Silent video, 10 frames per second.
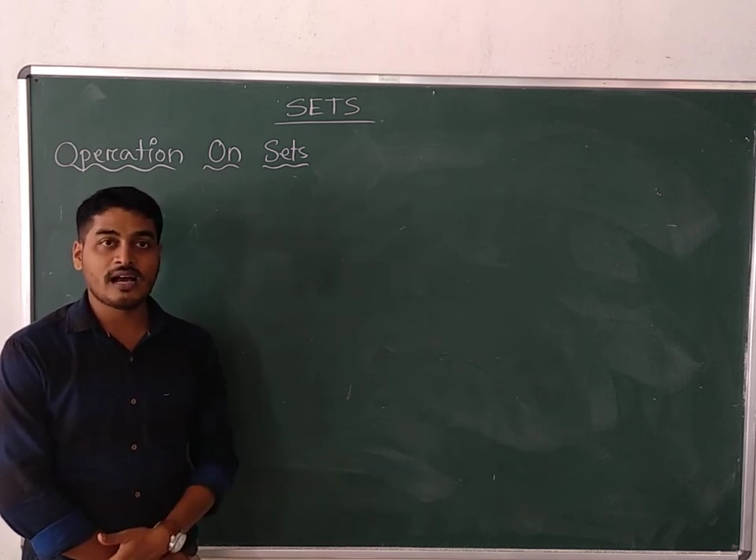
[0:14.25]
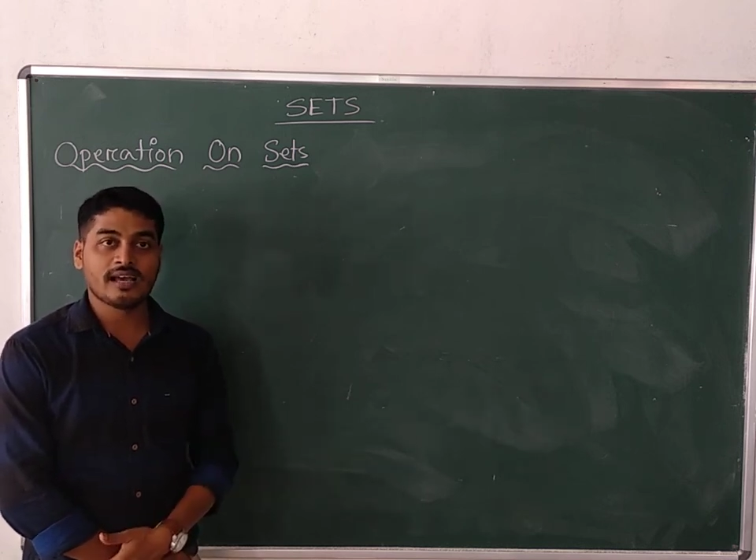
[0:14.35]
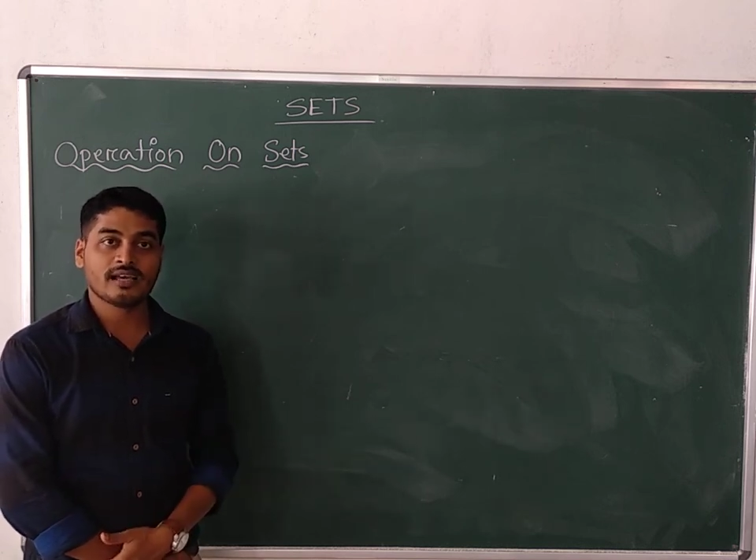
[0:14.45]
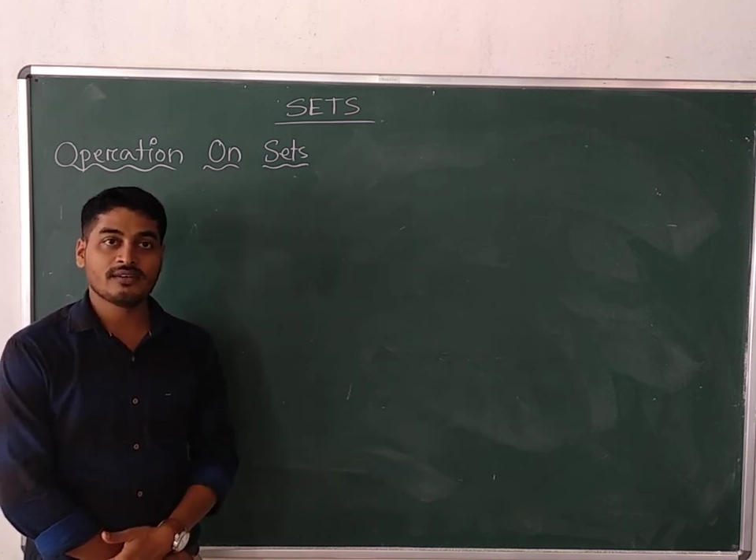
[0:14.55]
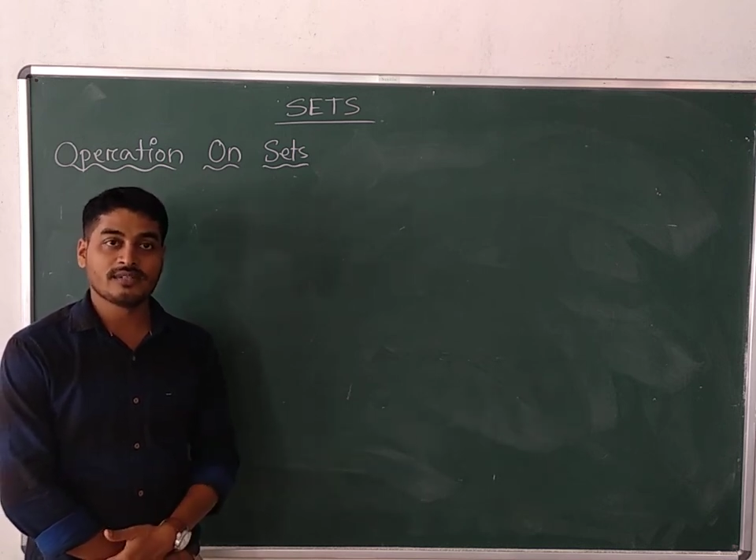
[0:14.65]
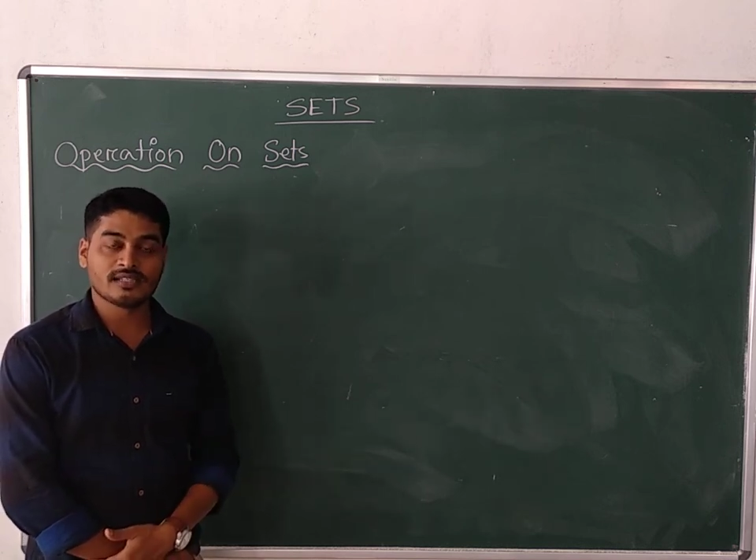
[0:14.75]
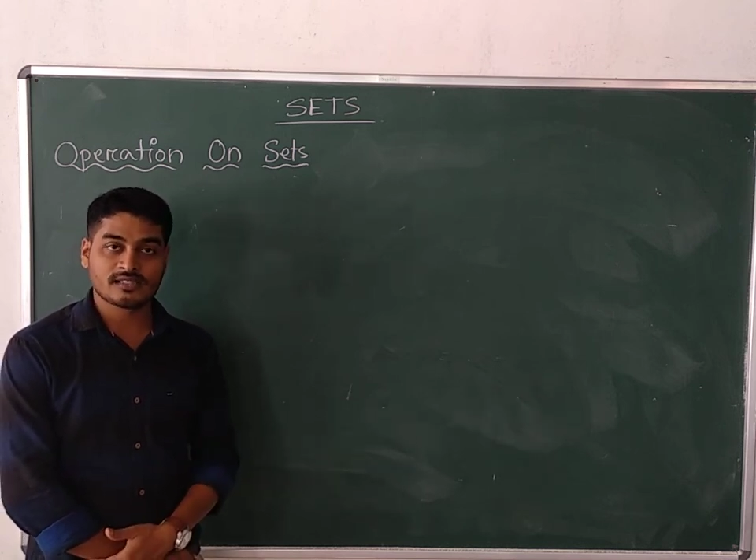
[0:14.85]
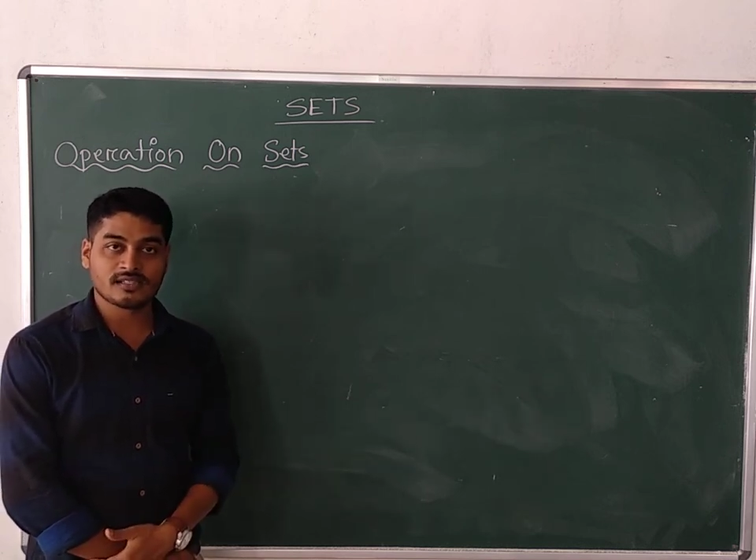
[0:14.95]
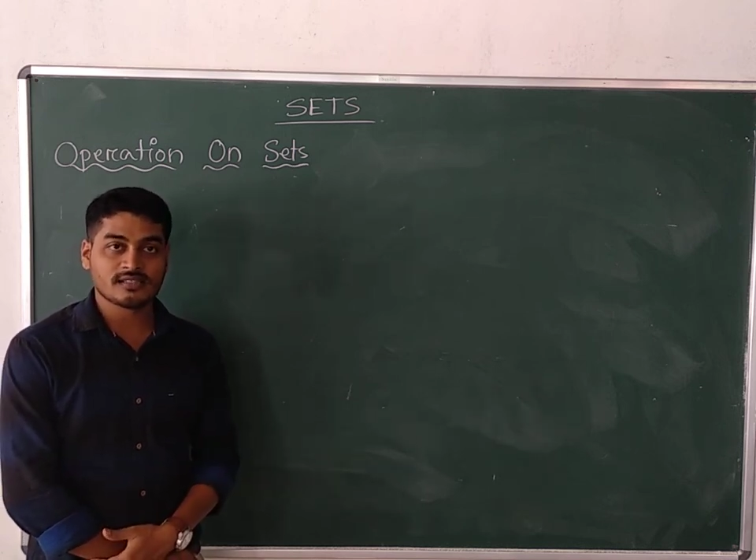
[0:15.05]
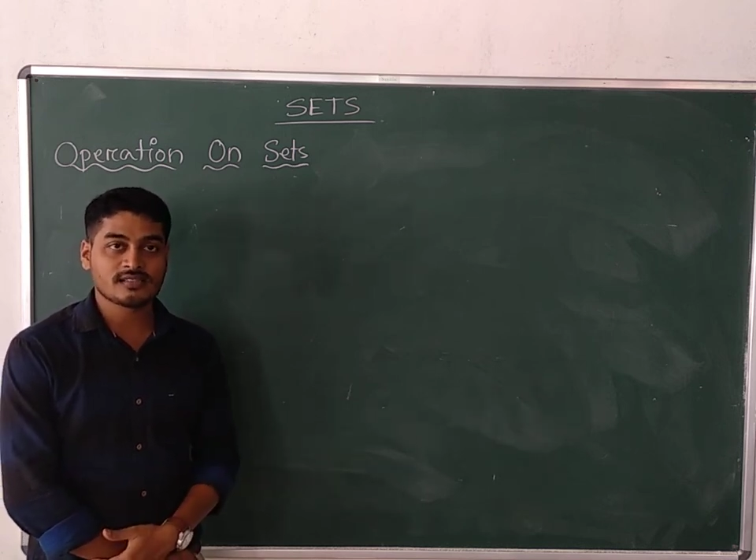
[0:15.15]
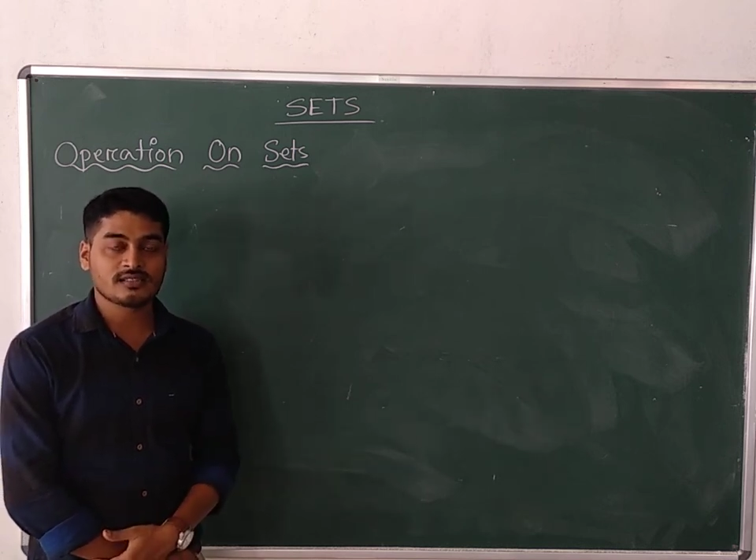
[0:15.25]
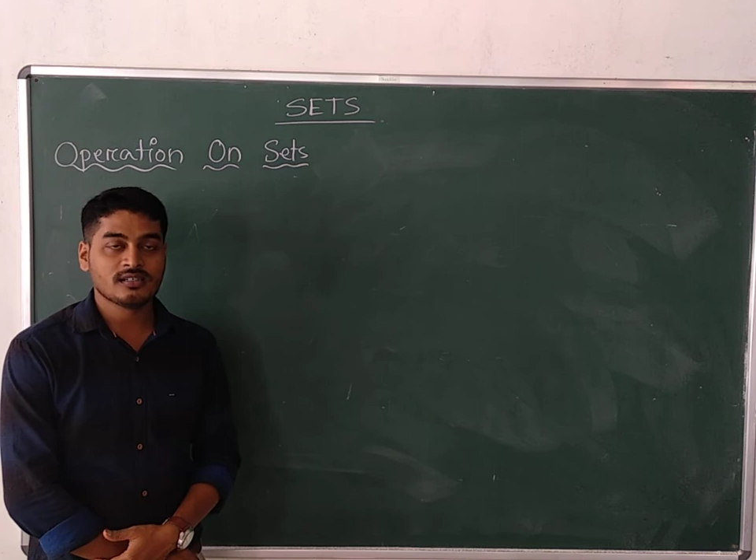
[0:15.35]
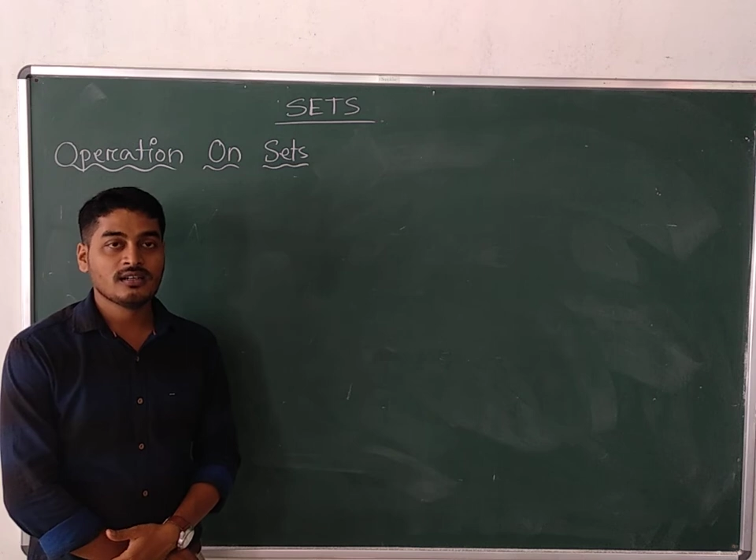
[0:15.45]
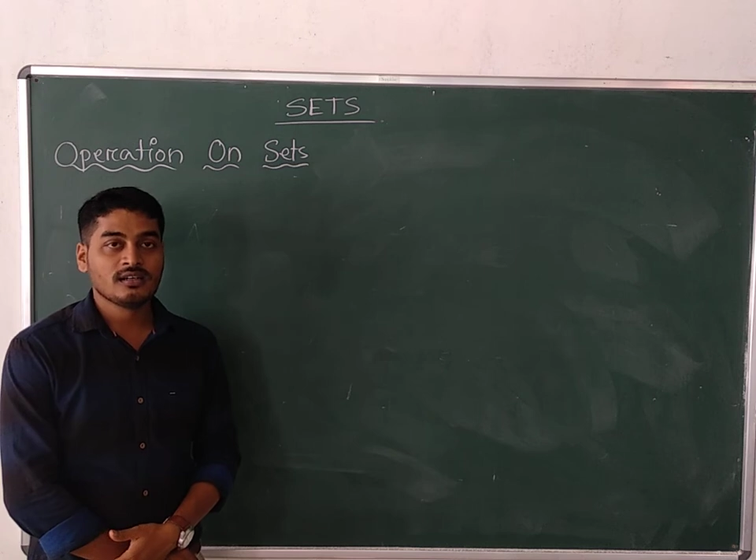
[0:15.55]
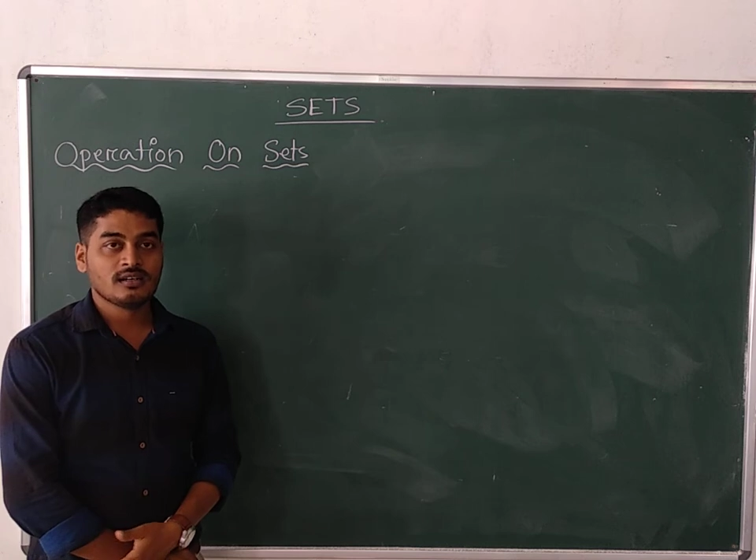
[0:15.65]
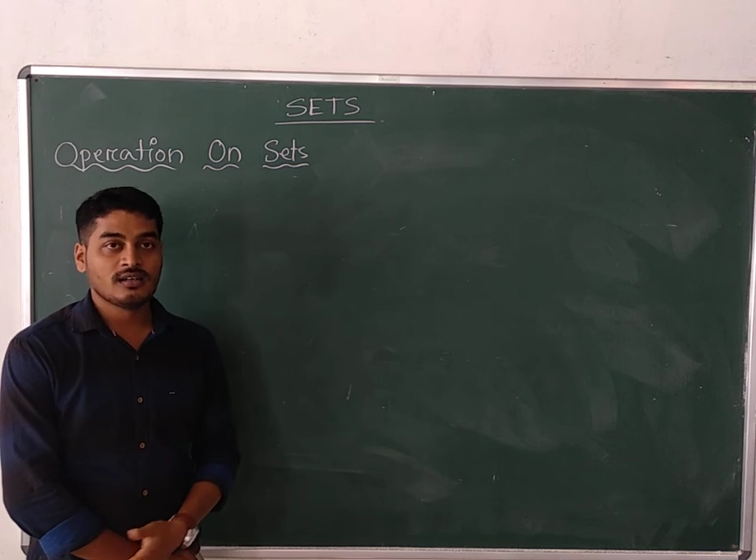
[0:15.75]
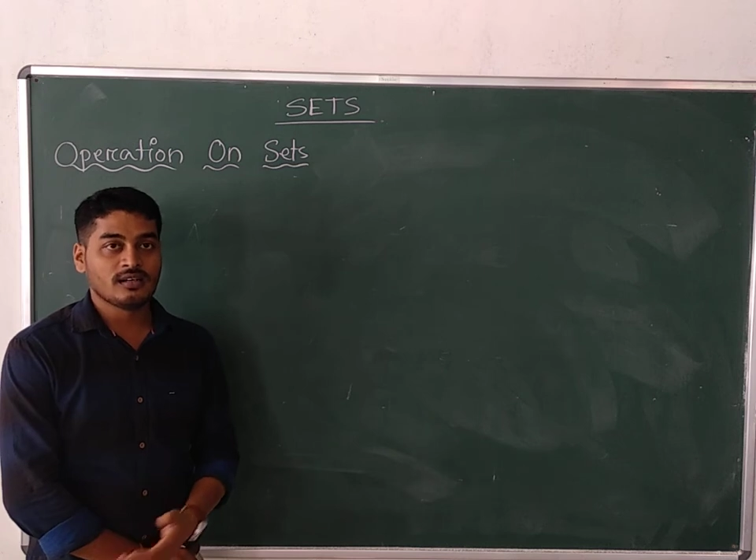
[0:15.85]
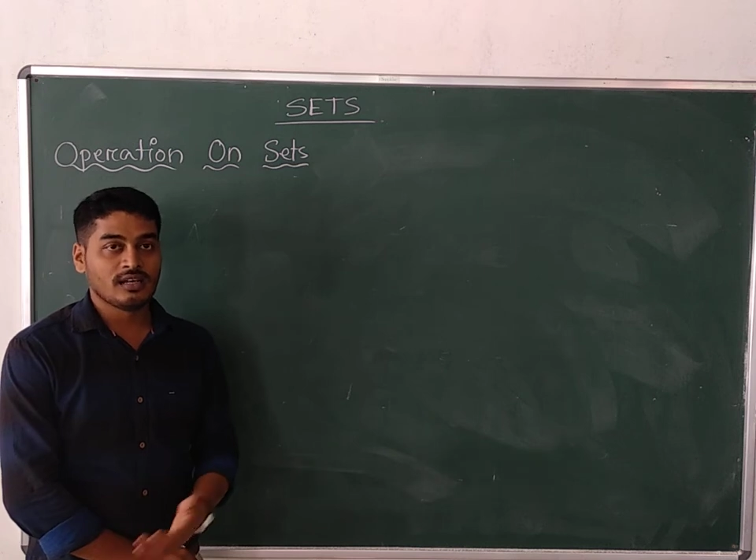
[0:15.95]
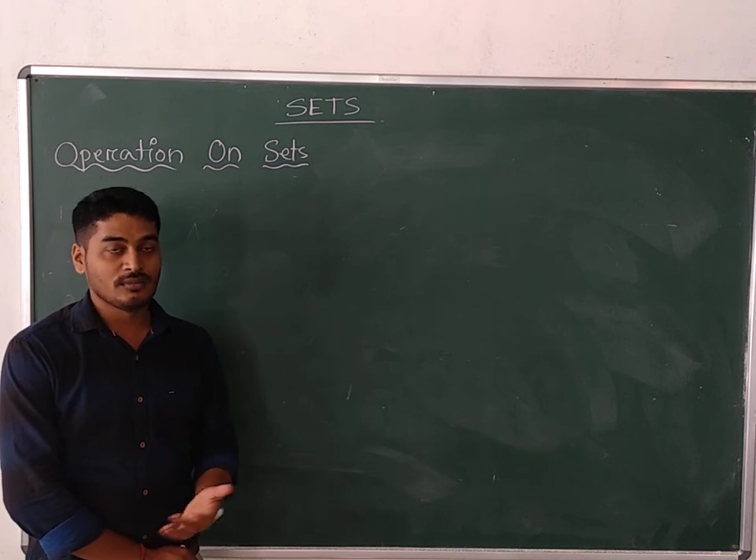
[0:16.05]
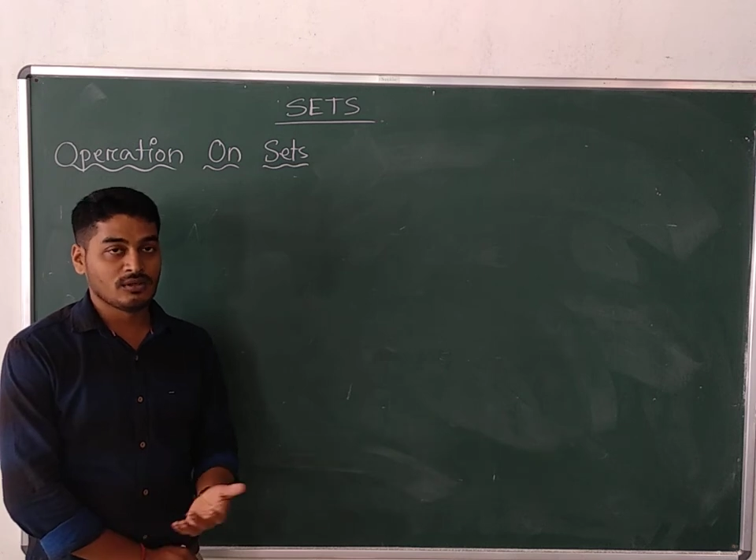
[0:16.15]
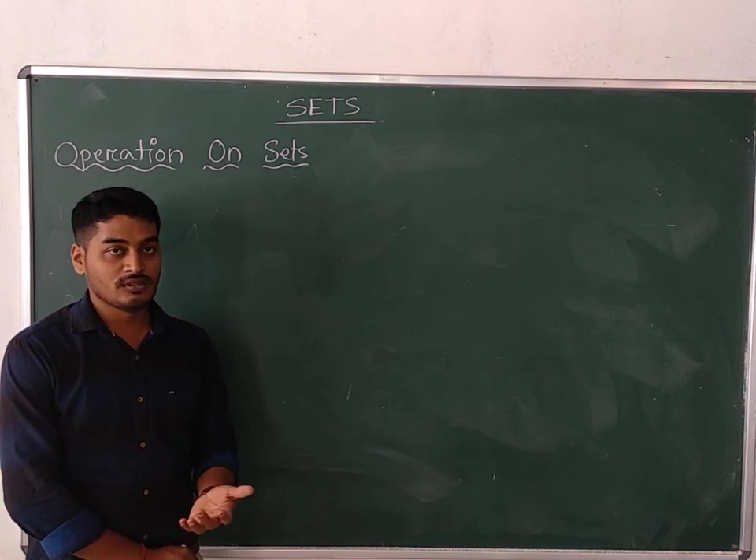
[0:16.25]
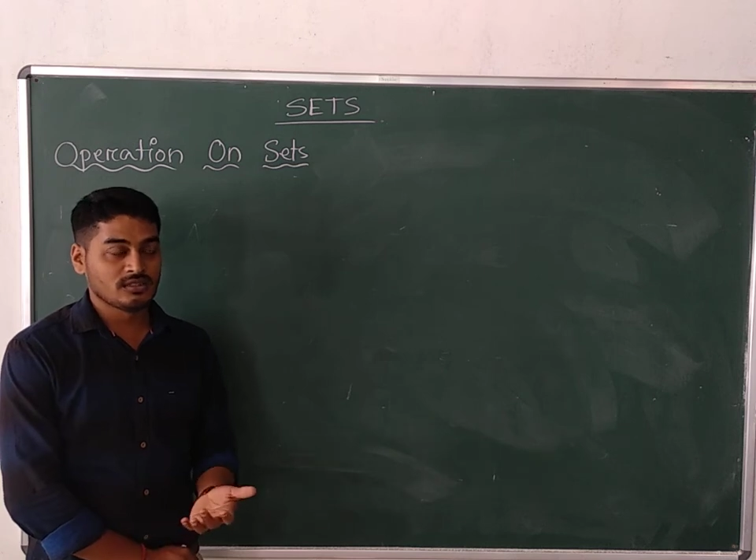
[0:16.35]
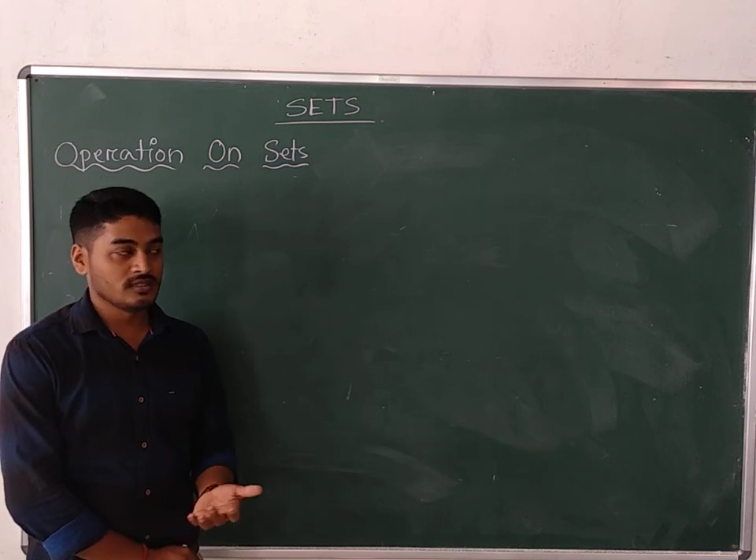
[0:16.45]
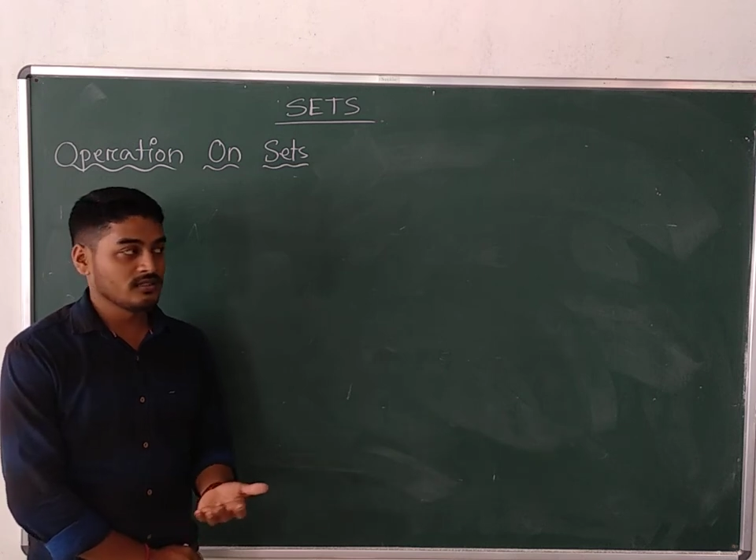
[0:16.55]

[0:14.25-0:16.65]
I have discussed about the